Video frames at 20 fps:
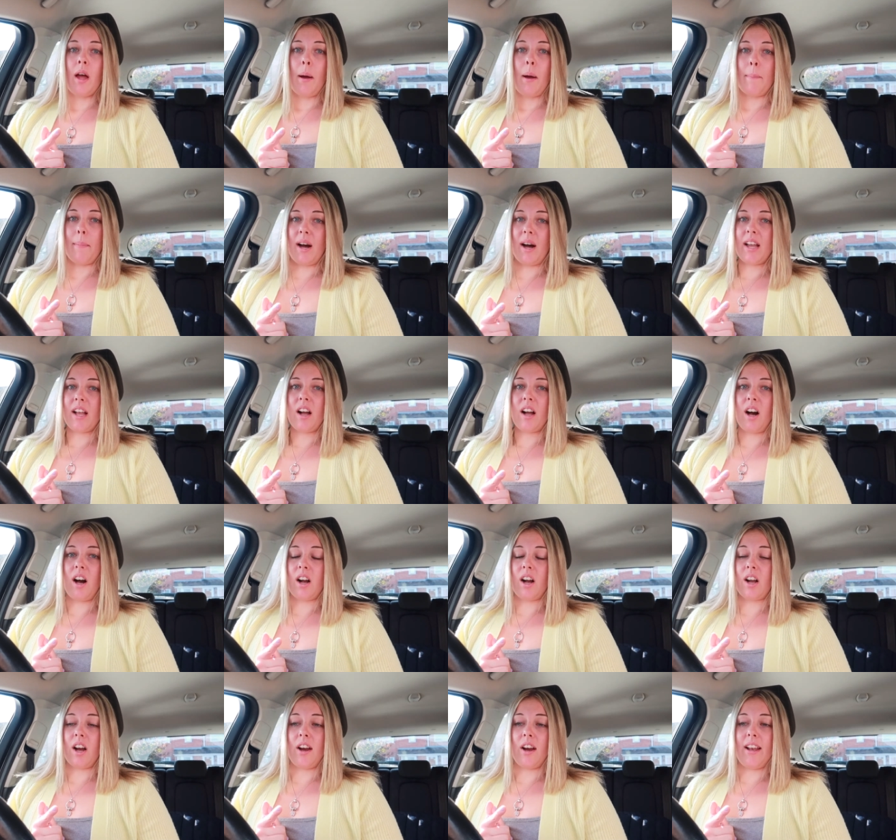My car
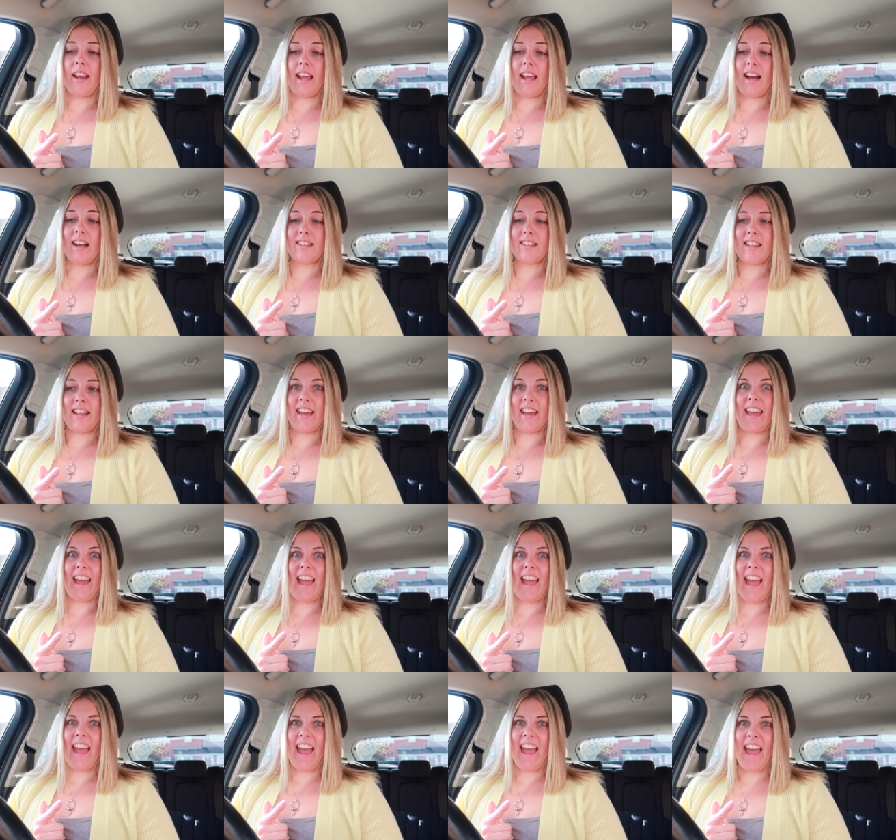currently has like
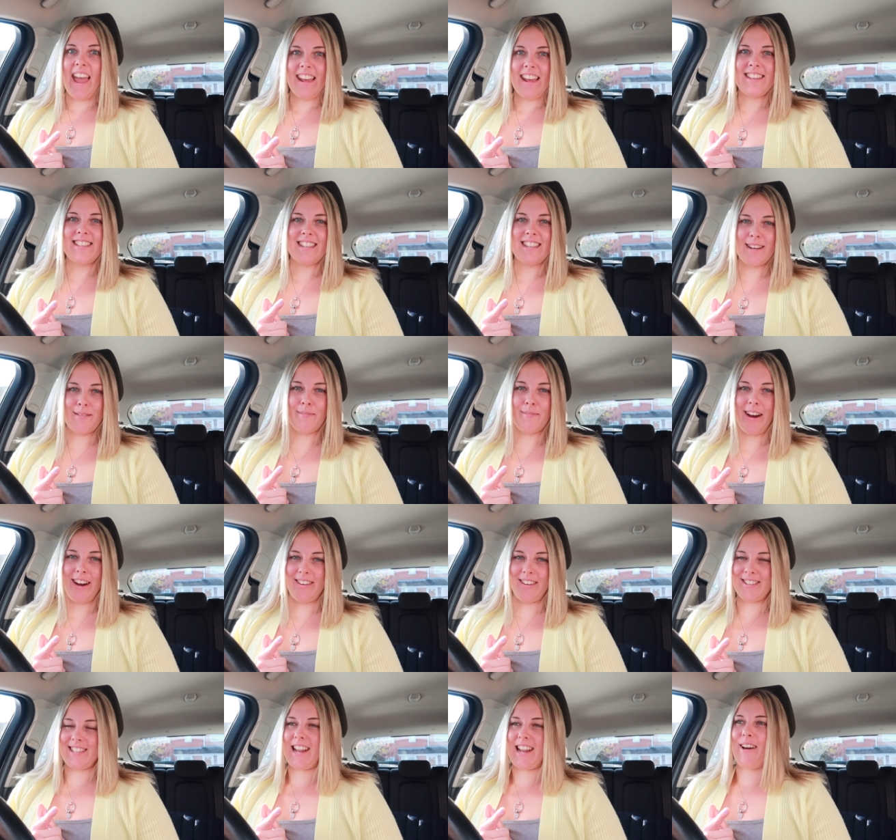18
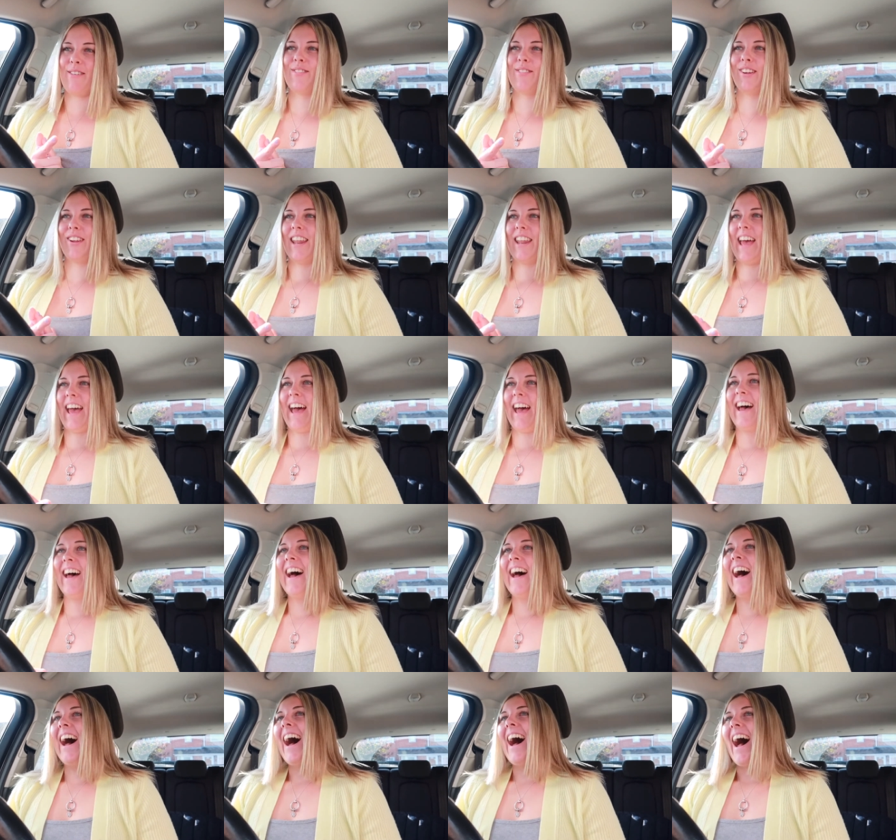miles left on it.
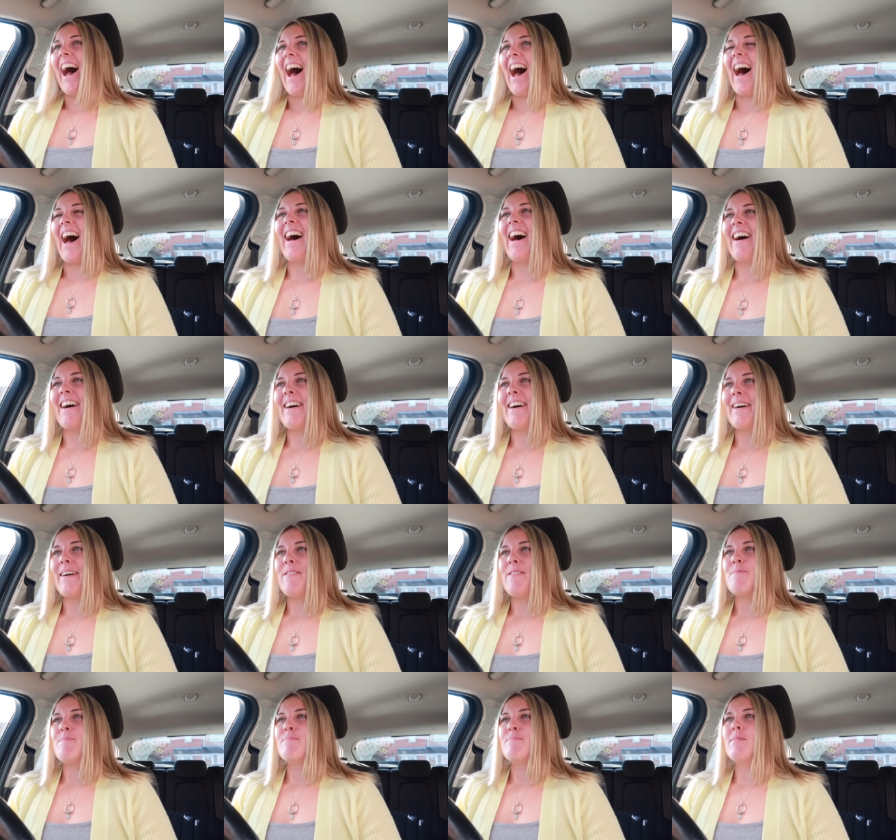
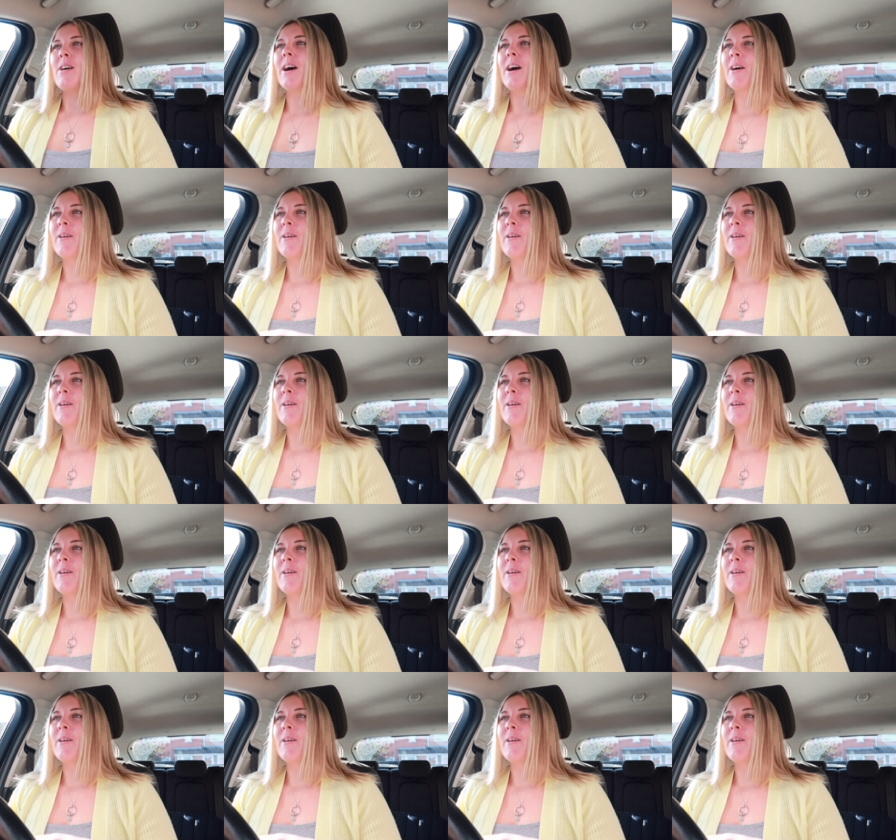When